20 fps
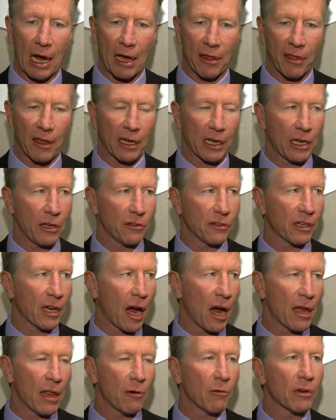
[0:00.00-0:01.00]
I think he's a
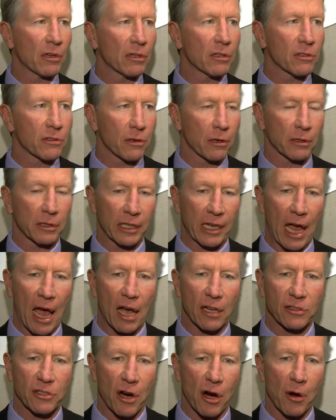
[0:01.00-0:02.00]
guy that would certainly
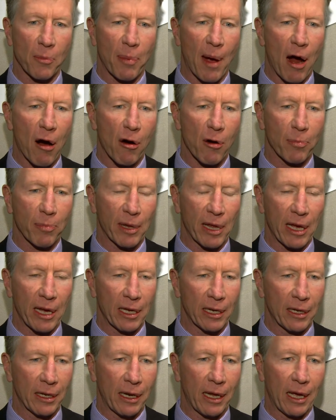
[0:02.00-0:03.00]
add to our power play,
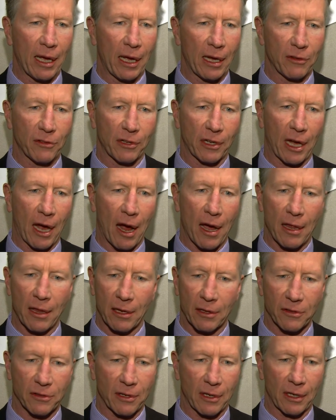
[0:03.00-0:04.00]
and he's a guy
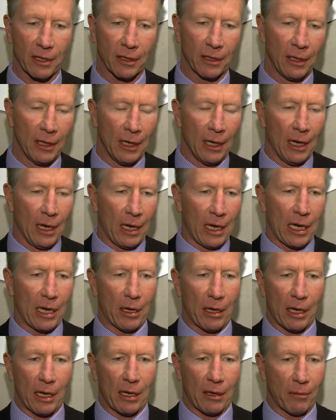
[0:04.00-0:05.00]
that's
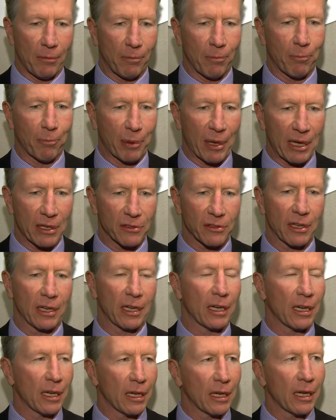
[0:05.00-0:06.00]
he plays
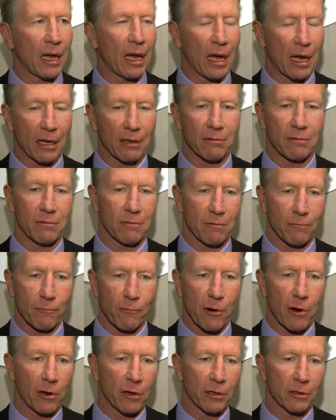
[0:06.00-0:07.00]
a
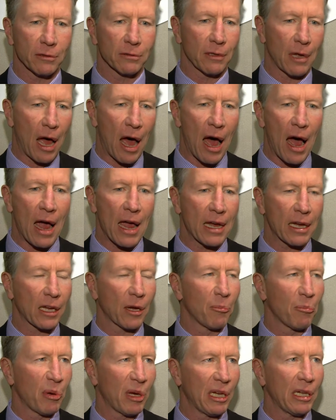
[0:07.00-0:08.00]
real high
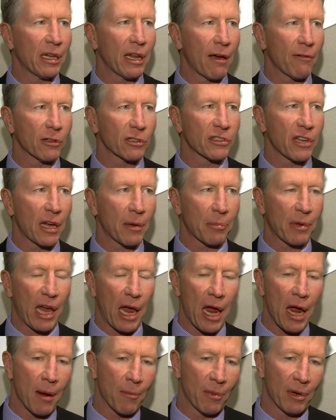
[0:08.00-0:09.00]
compete level type
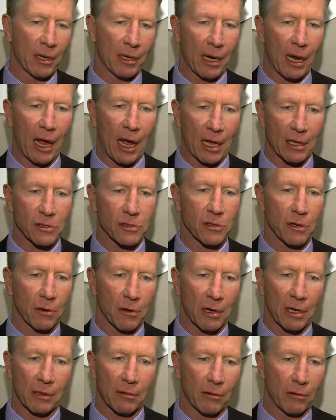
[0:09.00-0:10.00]
game, and
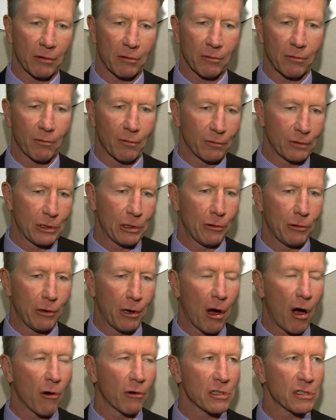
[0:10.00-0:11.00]
so you'd
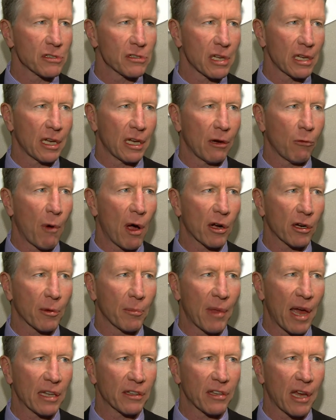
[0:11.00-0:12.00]
always welcome
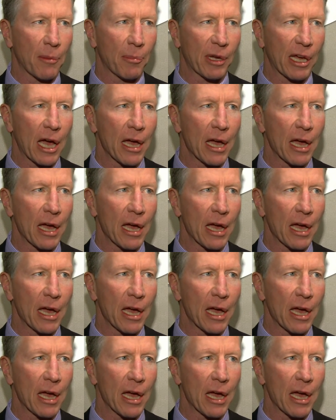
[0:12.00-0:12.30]
that type of